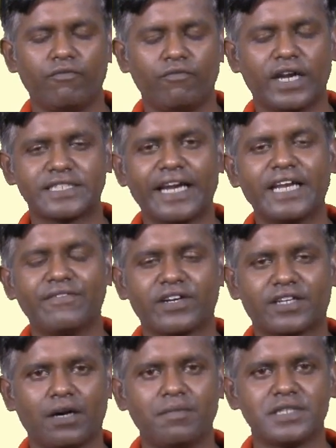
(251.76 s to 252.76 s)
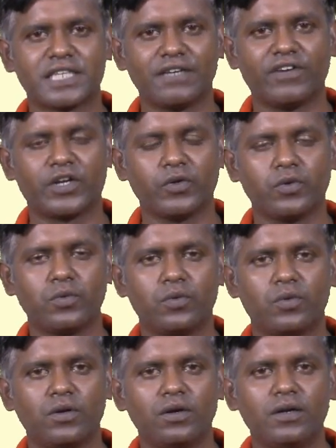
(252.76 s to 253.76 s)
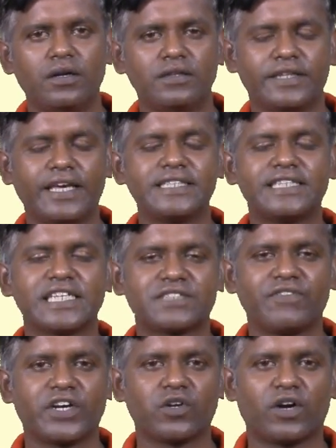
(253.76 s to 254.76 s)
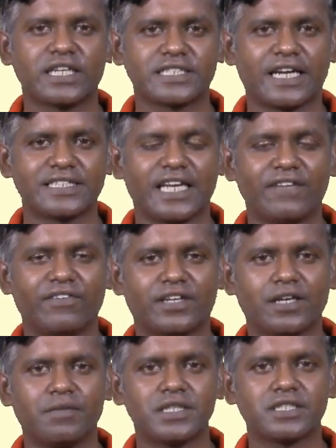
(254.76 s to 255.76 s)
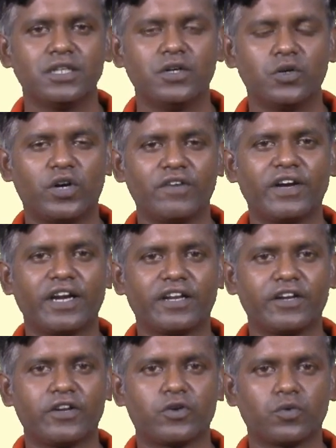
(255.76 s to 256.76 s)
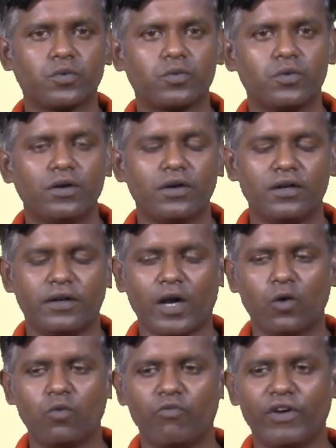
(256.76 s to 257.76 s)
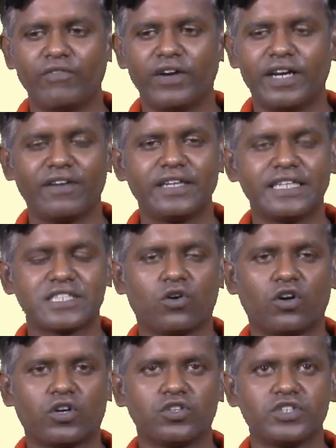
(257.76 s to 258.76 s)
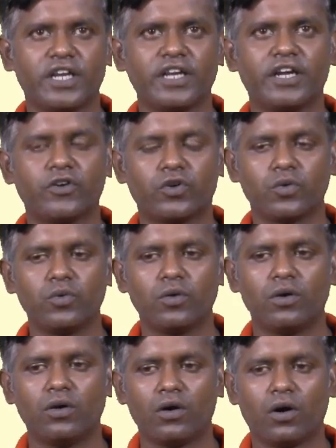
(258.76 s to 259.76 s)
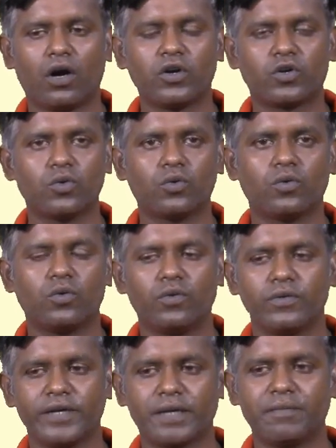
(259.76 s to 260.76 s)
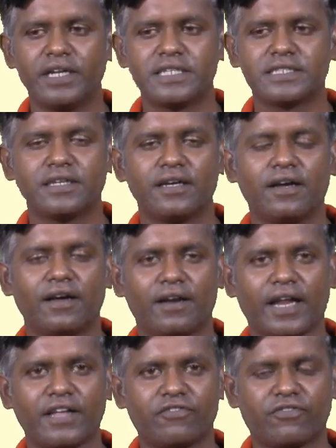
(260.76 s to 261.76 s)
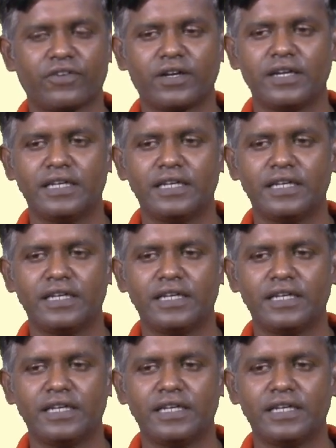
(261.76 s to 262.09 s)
When a scientific term is given to you, the easiest way to understand a scientific term is to divide it into two. Now, when we divide this ontogeny into two, onto, it means life.